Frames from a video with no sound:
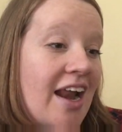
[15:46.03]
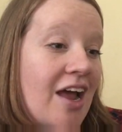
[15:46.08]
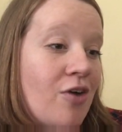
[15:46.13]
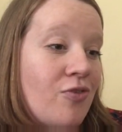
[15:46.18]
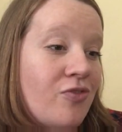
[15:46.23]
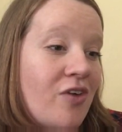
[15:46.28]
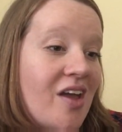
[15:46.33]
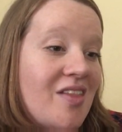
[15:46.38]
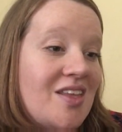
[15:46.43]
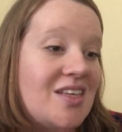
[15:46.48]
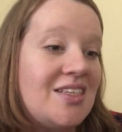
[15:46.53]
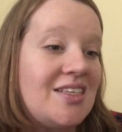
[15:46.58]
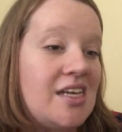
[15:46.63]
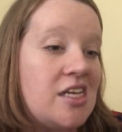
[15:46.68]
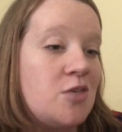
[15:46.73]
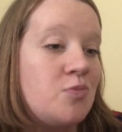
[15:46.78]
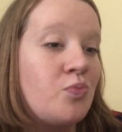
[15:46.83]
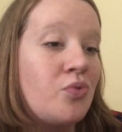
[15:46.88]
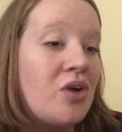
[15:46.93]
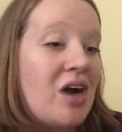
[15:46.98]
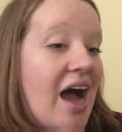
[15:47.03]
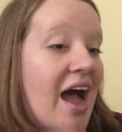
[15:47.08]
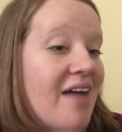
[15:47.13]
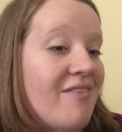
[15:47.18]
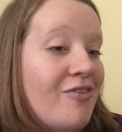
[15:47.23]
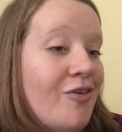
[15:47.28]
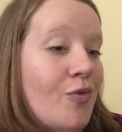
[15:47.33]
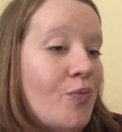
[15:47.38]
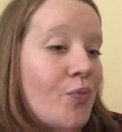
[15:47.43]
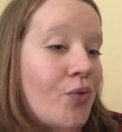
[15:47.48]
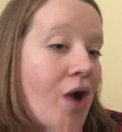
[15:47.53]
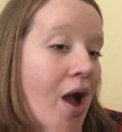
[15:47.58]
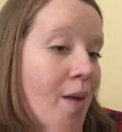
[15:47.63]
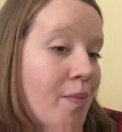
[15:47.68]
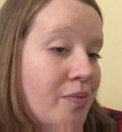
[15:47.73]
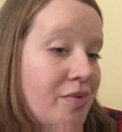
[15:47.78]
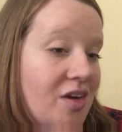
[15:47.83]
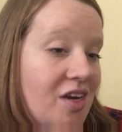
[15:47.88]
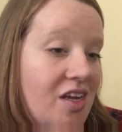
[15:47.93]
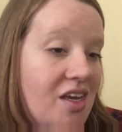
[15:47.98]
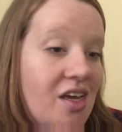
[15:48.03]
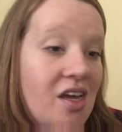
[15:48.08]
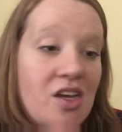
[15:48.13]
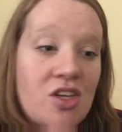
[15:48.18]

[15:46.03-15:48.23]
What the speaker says: out front that says private property,